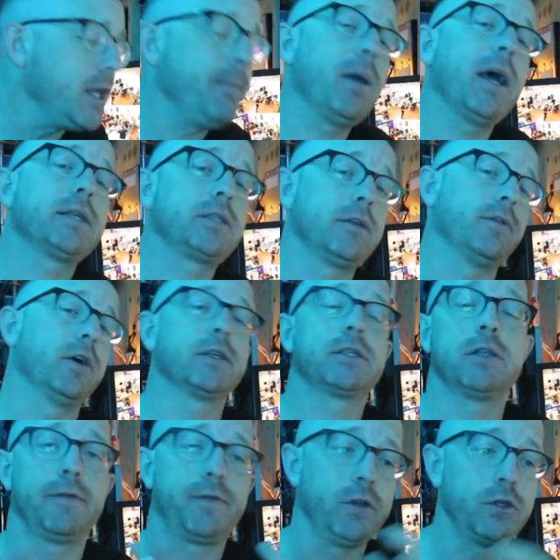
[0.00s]
the best of
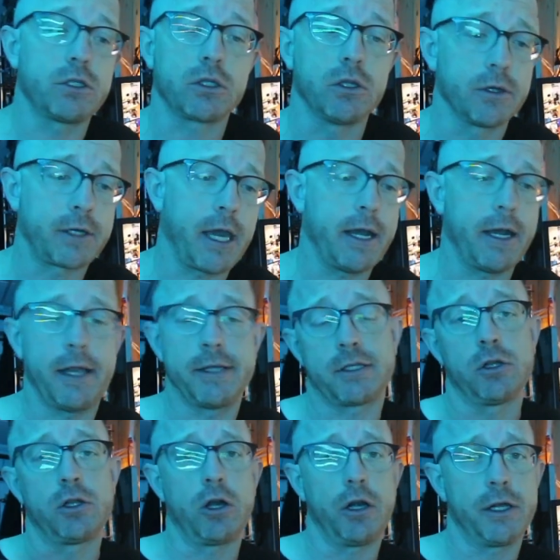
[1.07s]
us, and if you just look at it as
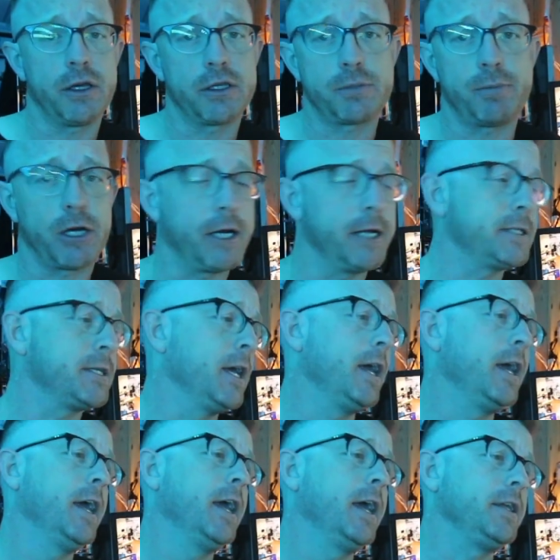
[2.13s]
a learning experience,
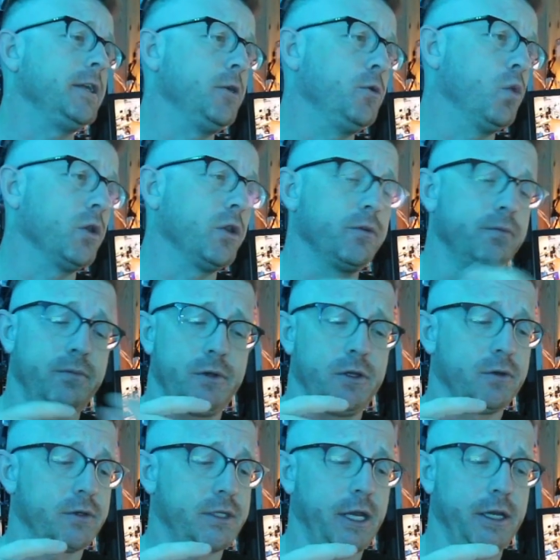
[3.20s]
you'll
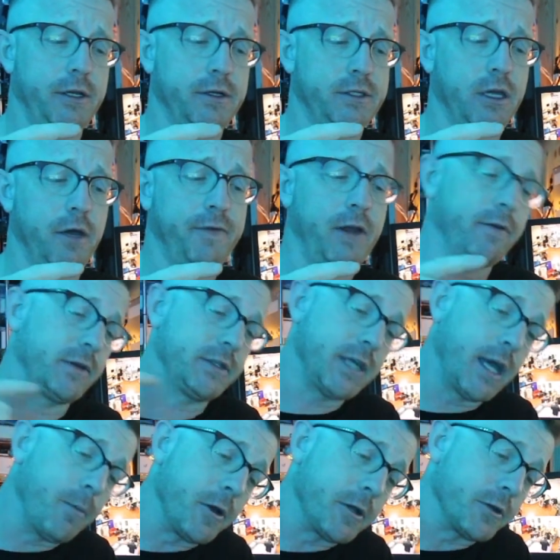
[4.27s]
say to yourself every
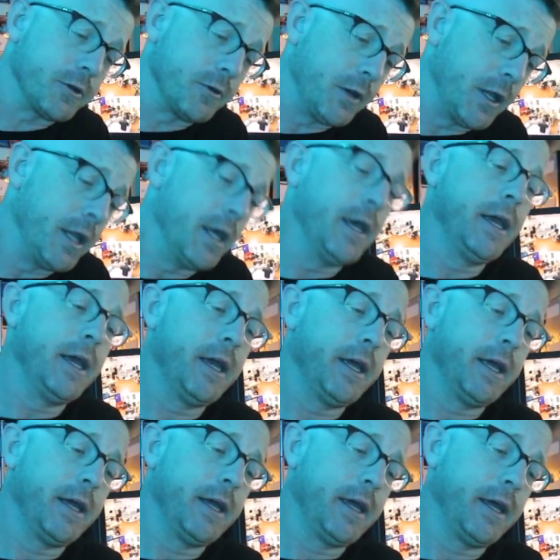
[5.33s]
time while you're doing it,
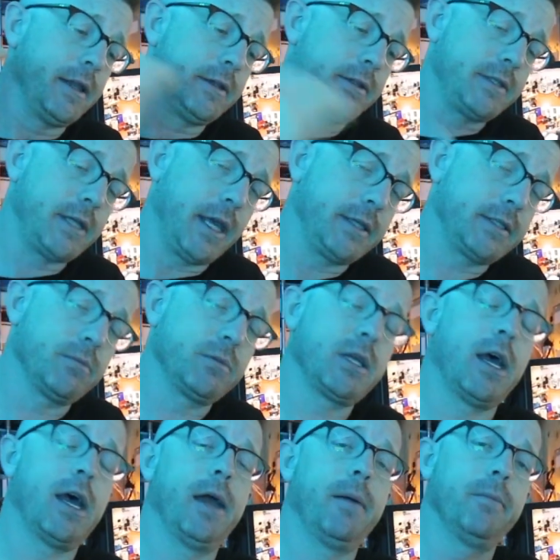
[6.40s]
take some
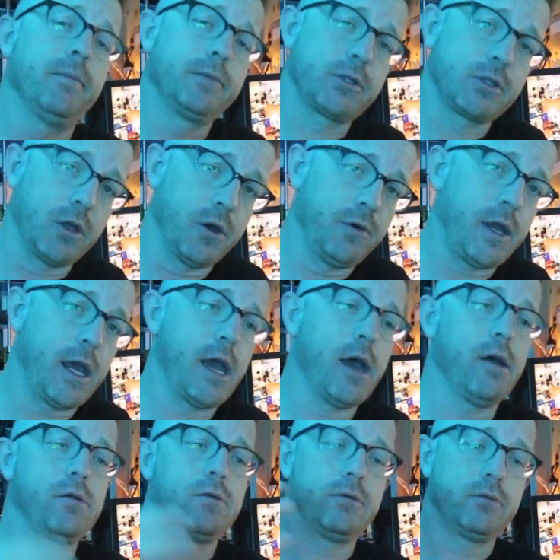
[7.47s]
time, slow
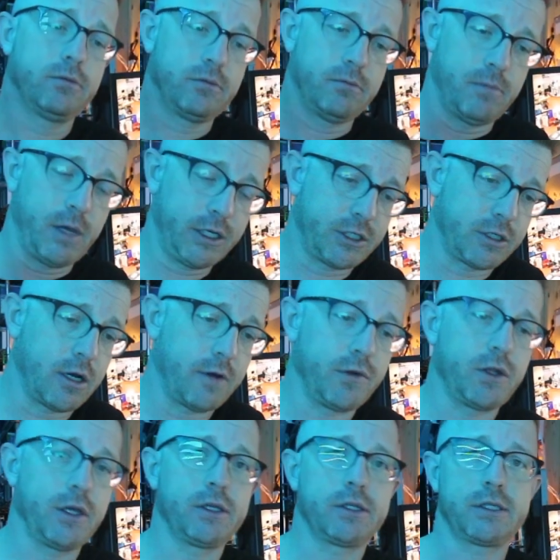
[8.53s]
down, make sure
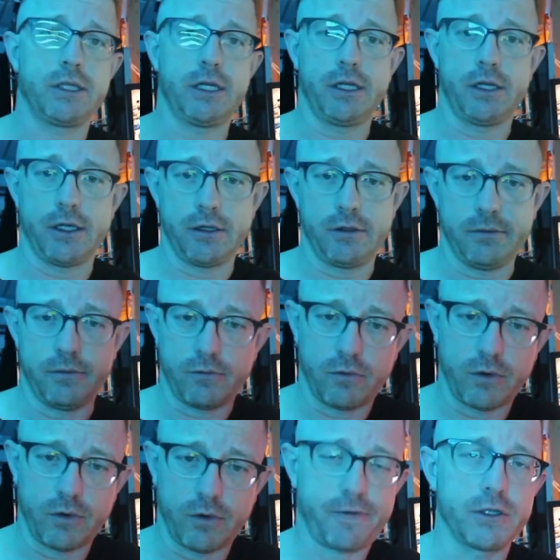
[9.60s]
everything's seated,
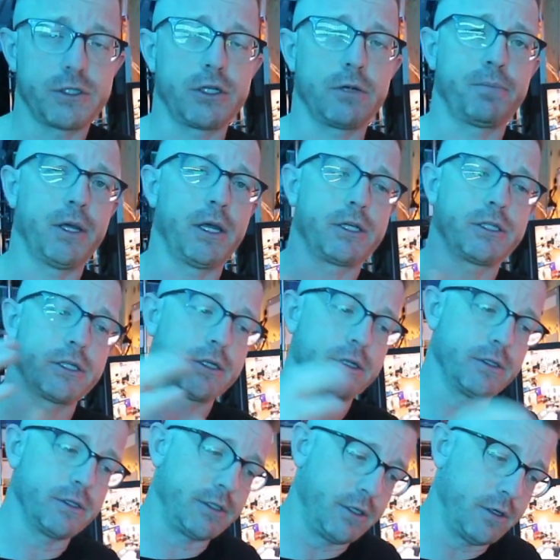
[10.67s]
reference your
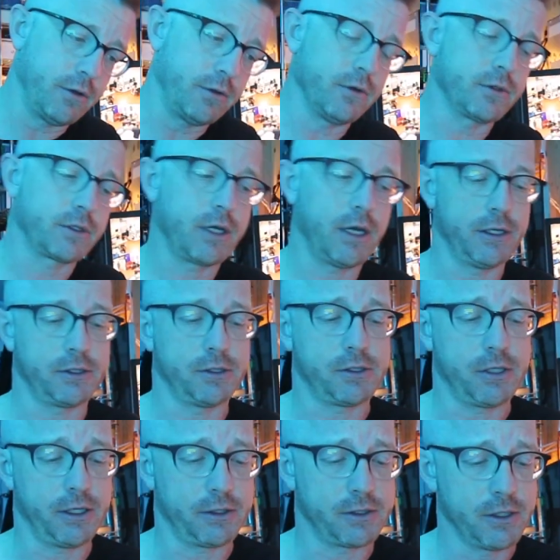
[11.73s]
pictures, you know, those kinds of
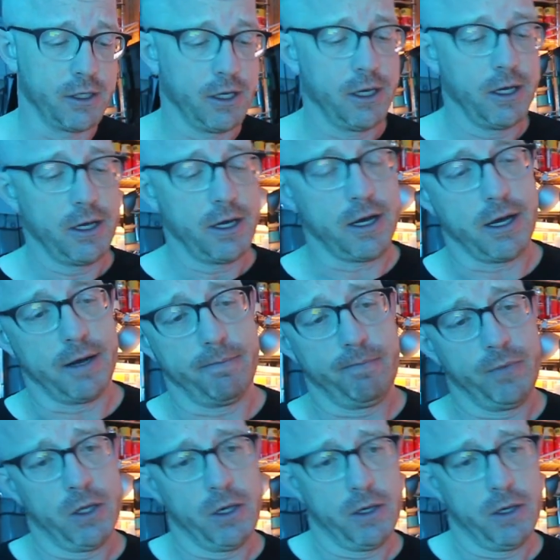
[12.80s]
things. You